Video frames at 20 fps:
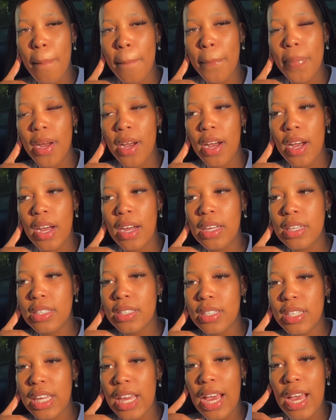but
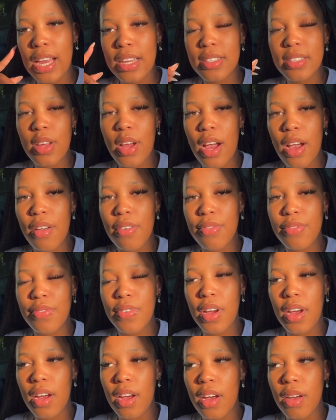yeah, I still have
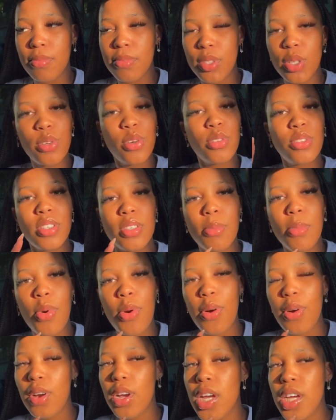to go to the
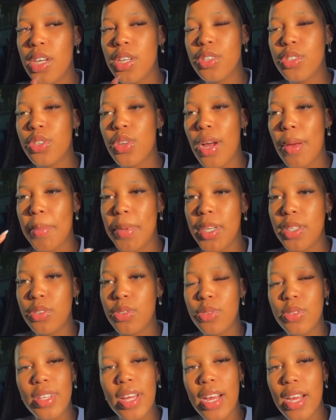mall, so I'm gonna
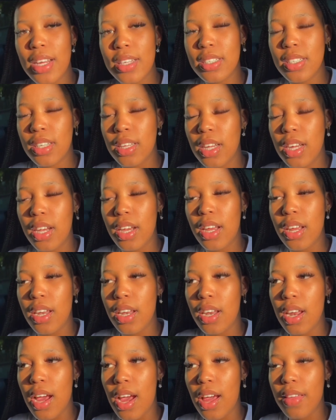do that and
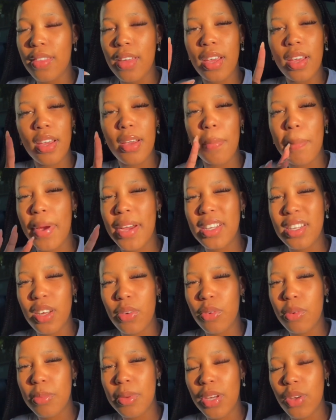then I think my day
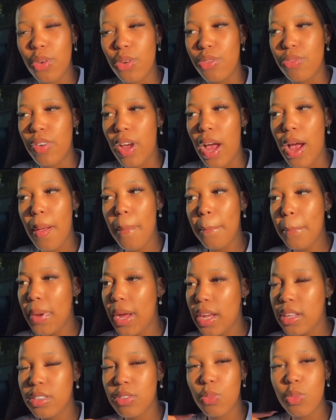will be over,
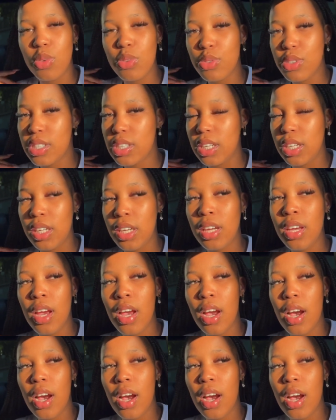but we'll see.